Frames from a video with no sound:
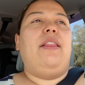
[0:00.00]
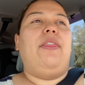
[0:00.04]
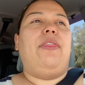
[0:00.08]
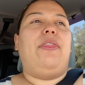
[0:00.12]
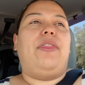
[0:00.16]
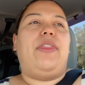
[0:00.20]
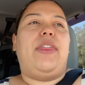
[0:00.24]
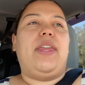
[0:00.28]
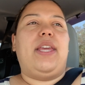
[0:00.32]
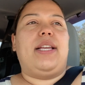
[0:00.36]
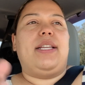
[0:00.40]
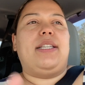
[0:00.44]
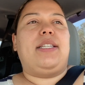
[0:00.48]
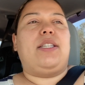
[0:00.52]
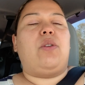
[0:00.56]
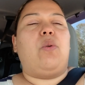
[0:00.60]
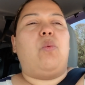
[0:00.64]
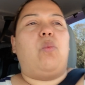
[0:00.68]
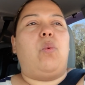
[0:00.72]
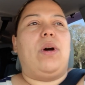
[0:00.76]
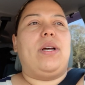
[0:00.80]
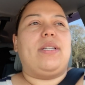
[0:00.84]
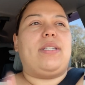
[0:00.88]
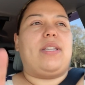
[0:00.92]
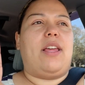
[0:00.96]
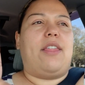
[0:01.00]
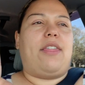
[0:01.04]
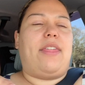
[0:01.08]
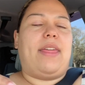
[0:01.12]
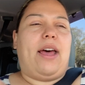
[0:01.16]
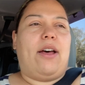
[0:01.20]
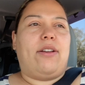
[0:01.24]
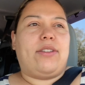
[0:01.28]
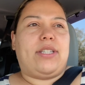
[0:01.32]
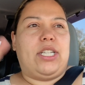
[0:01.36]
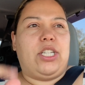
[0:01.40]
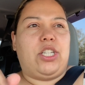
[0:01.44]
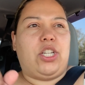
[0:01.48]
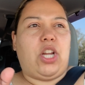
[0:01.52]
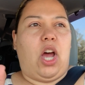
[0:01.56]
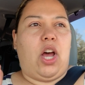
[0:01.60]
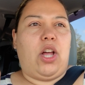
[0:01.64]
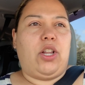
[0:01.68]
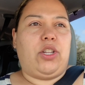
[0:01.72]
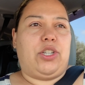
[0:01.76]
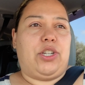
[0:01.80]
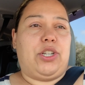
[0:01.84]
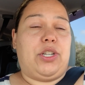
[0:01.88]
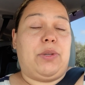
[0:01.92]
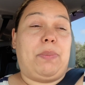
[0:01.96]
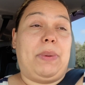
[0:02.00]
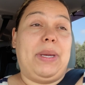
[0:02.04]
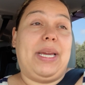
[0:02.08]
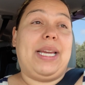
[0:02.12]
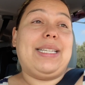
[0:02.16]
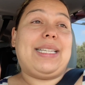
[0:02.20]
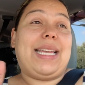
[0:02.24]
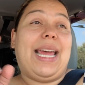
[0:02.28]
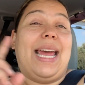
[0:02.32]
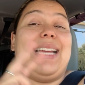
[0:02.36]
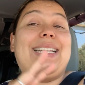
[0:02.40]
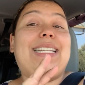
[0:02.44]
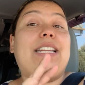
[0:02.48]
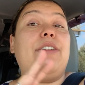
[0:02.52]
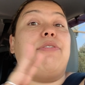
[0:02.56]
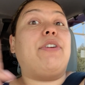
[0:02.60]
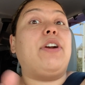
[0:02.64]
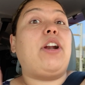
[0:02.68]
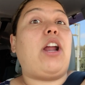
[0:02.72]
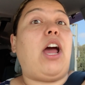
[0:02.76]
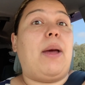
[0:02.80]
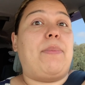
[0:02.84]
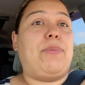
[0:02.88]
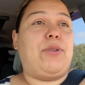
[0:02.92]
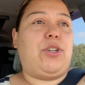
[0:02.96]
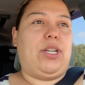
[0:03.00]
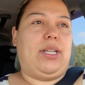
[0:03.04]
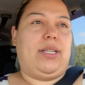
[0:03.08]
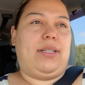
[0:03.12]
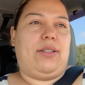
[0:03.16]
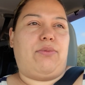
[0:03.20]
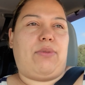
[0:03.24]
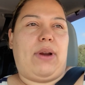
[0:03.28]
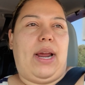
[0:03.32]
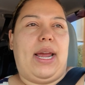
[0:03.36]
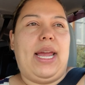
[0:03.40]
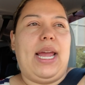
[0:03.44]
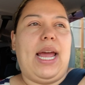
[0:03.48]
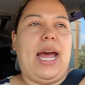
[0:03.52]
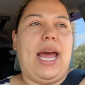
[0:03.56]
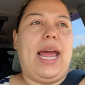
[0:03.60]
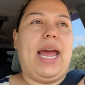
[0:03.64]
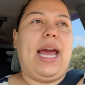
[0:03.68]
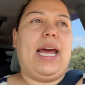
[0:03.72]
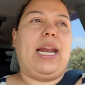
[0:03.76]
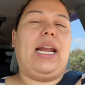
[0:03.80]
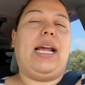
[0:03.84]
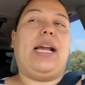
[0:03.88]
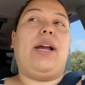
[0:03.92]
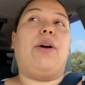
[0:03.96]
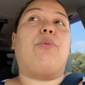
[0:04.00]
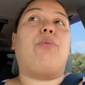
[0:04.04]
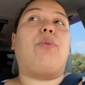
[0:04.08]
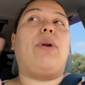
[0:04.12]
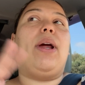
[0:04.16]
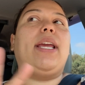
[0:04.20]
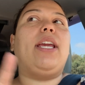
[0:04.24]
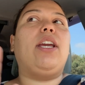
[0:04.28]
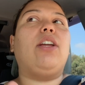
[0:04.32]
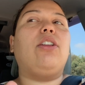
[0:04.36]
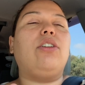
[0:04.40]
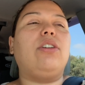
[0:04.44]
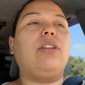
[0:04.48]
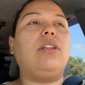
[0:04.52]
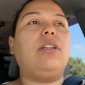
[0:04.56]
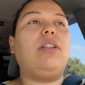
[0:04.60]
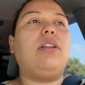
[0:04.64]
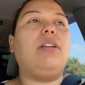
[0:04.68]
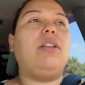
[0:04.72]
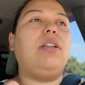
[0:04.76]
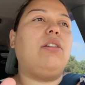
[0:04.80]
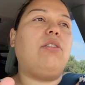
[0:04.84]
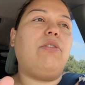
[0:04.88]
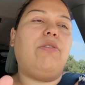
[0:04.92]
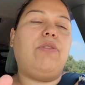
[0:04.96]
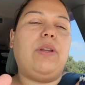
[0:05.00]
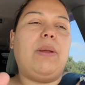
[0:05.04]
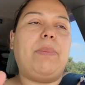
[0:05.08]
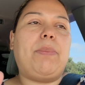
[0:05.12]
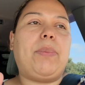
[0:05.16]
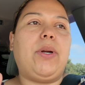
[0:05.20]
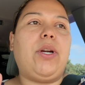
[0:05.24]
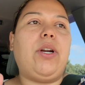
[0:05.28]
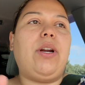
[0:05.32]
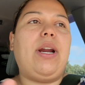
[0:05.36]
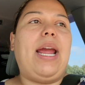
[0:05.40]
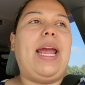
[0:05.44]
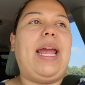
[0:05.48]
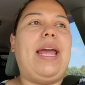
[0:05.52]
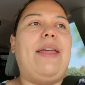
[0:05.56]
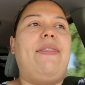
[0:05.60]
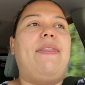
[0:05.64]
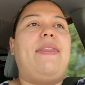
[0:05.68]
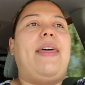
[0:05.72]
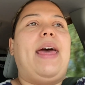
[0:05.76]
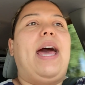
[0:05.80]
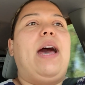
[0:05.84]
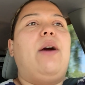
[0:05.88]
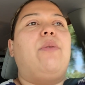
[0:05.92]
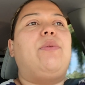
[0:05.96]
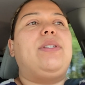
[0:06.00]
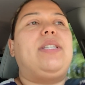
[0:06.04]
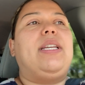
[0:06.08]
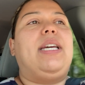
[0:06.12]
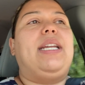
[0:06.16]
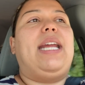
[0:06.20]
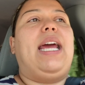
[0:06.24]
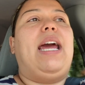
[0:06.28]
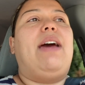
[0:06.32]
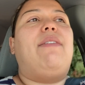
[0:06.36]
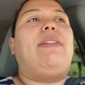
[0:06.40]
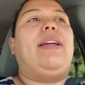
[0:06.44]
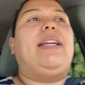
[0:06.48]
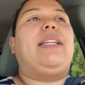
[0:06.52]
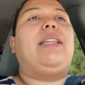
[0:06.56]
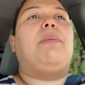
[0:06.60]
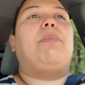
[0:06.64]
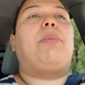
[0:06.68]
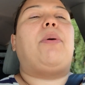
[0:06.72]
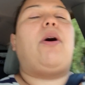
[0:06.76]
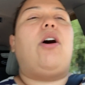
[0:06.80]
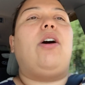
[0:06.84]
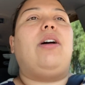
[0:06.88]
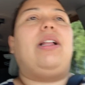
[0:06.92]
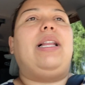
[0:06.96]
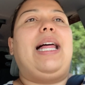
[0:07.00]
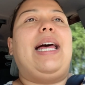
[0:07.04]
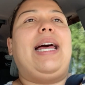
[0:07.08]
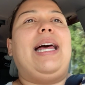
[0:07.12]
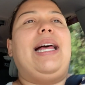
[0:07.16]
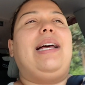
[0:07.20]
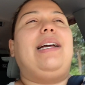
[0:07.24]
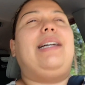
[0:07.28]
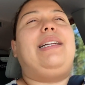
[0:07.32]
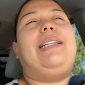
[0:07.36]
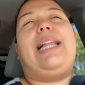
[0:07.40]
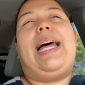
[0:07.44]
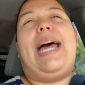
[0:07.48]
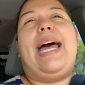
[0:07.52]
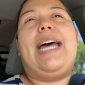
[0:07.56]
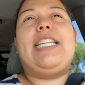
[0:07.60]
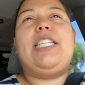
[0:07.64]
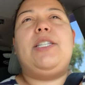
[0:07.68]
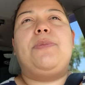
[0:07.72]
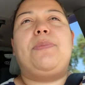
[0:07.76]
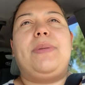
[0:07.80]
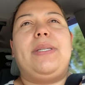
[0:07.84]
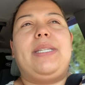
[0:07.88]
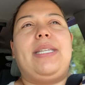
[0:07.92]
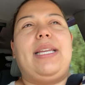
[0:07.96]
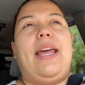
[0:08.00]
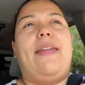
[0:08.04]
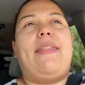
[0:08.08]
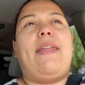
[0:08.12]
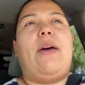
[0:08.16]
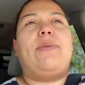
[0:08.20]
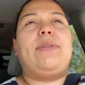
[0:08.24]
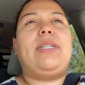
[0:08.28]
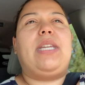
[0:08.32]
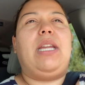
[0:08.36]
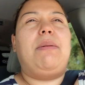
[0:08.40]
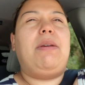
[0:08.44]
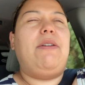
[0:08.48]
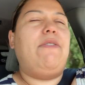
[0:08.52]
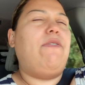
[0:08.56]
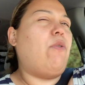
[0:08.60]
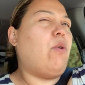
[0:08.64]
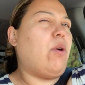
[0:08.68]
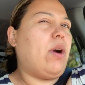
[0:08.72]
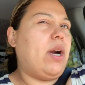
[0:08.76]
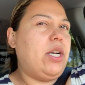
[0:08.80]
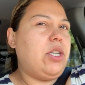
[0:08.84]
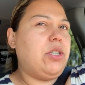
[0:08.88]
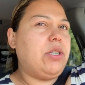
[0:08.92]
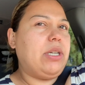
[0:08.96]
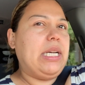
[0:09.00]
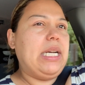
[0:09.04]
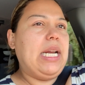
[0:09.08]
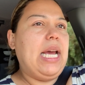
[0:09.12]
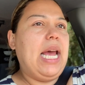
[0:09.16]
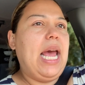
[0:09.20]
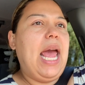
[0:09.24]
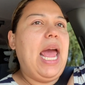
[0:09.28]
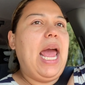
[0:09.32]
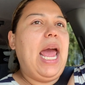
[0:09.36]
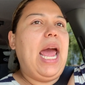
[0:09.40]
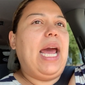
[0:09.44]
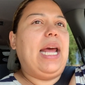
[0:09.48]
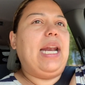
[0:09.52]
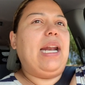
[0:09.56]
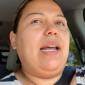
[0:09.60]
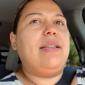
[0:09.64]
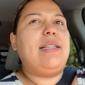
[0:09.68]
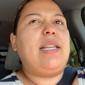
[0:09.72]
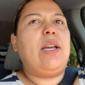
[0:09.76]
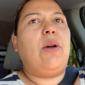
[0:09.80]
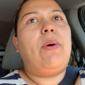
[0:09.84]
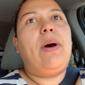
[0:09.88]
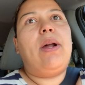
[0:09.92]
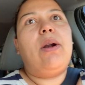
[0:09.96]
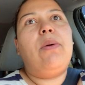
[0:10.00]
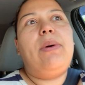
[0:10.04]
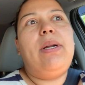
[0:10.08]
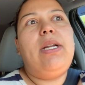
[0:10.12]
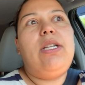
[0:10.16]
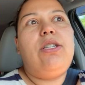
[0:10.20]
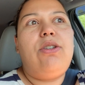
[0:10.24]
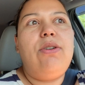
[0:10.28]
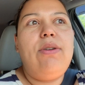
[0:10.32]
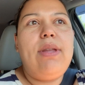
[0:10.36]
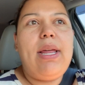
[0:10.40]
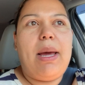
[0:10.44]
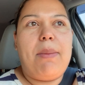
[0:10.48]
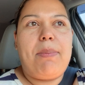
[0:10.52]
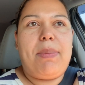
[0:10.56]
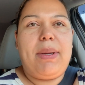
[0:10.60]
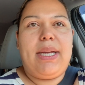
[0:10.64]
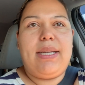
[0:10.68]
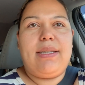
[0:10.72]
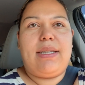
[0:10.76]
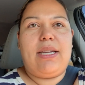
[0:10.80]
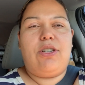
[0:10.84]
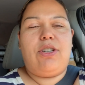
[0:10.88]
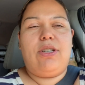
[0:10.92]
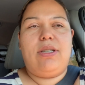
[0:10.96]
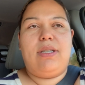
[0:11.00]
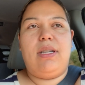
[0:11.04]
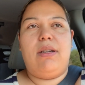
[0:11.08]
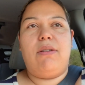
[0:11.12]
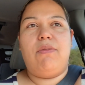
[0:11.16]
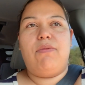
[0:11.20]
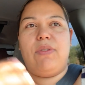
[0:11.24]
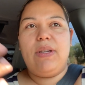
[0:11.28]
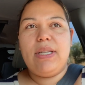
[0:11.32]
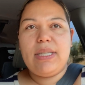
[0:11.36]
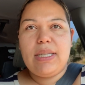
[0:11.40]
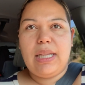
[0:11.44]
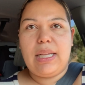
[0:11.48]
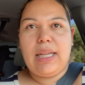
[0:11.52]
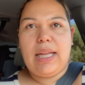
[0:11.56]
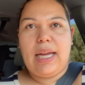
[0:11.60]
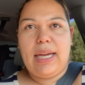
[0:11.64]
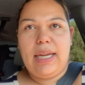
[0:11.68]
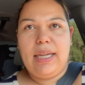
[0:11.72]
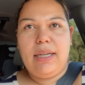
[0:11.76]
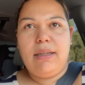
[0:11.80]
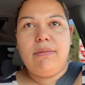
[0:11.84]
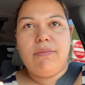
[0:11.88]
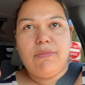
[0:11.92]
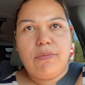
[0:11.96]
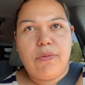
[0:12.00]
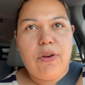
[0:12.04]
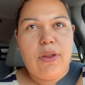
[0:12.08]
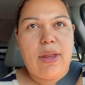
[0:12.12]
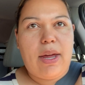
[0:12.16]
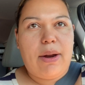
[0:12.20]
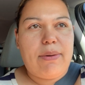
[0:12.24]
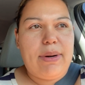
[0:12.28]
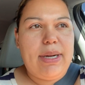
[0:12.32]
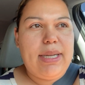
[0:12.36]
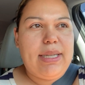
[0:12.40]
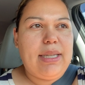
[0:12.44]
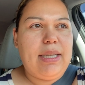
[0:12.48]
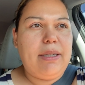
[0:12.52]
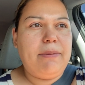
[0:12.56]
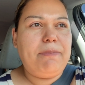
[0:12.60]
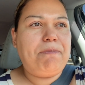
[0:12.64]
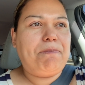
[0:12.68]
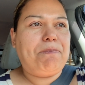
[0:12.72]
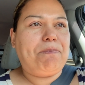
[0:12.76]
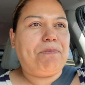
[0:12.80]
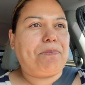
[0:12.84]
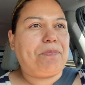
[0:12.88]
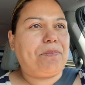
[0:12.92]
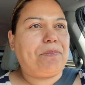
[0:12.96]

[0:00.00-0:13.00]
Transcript: This was $1,000 because I had different options, right? I had like a regular little flipper, and that was going to have like the ball clasps, and that was going to be $400. And I was like, well, I don't want to do that because I just did Invisalign for that reason.